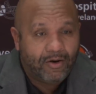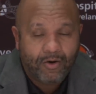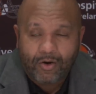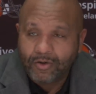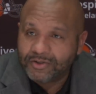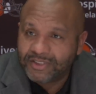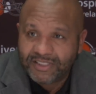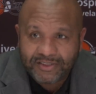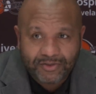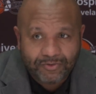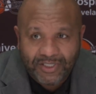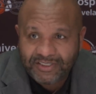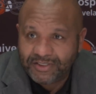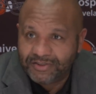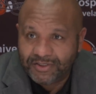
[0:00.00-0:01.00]
All
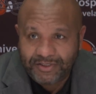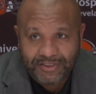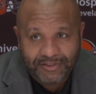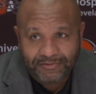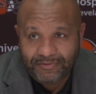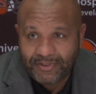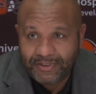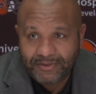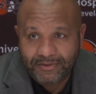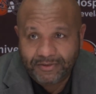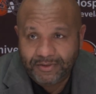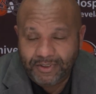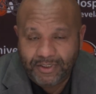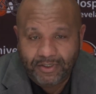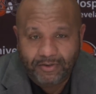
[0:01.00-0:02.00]
situations are different,
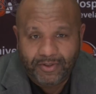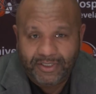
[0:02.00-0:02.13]
you know,